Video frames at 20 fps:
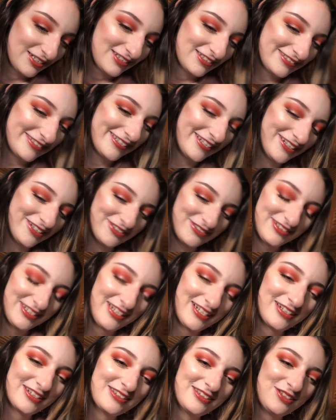So
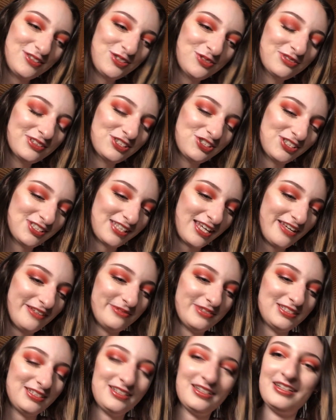yeah, the new ones just
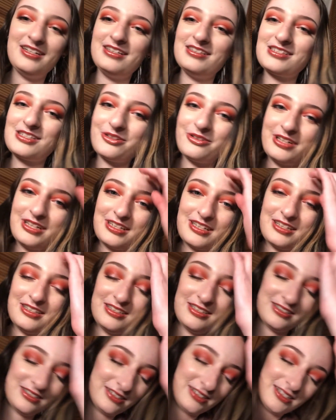came in today so I
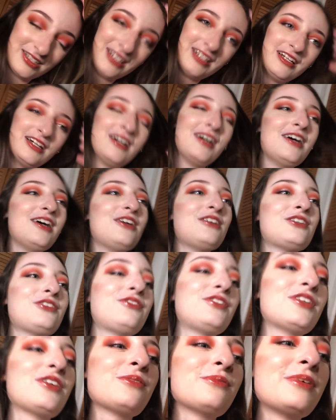can
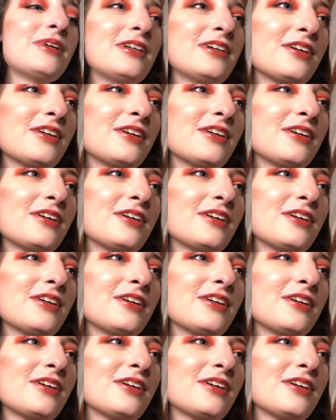film